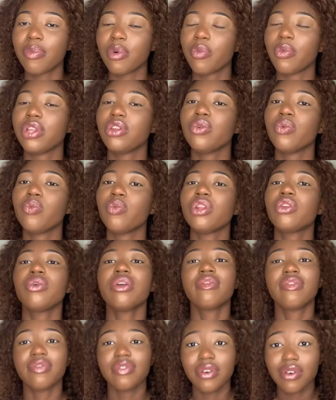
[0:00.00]
we don't
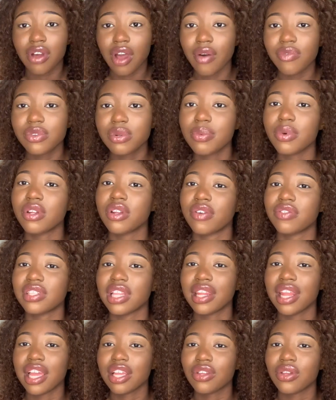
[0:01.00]
even feel comfortable enough to
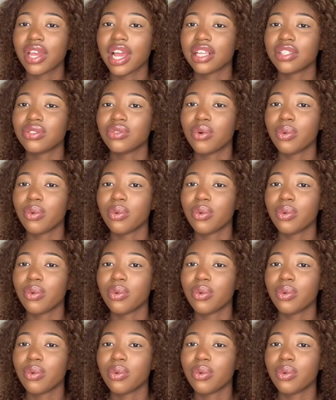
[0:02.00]
let you guys know,